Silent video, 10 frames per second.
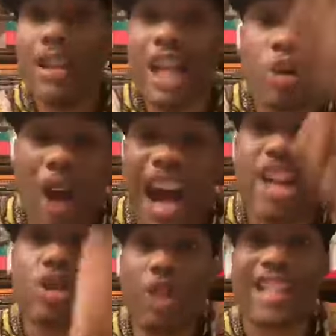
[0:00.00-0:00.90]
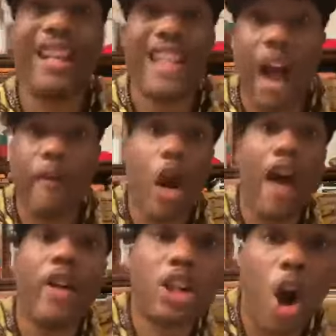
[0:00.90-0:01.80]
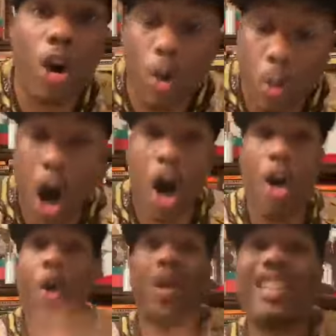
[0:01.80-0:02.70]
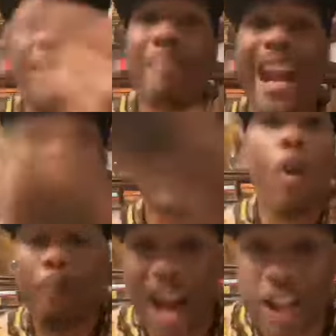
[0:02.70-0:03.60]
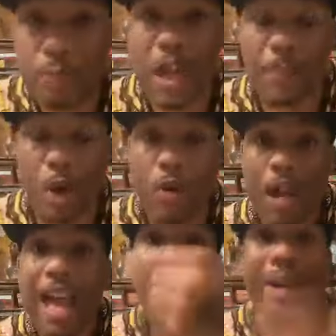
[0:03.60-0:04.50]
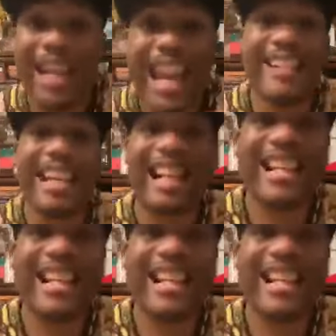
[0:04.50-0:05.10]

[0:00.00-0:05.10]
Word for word: the greatest trick the devil ever told the world was to make the oppressed people believe that the